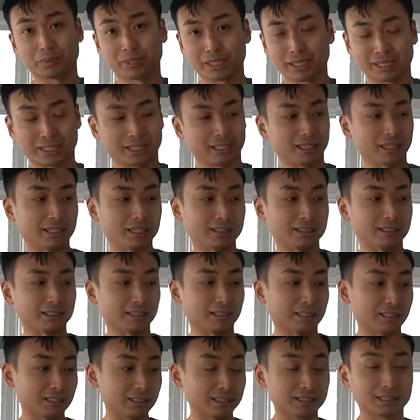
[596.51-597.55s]
but it
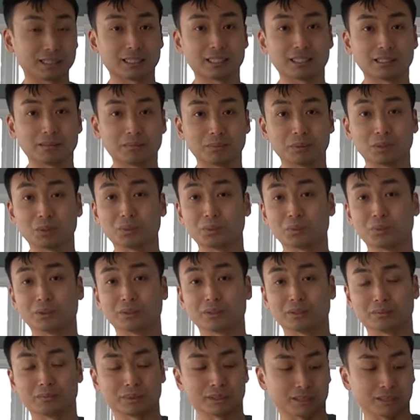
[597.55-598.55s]
does keep you warm,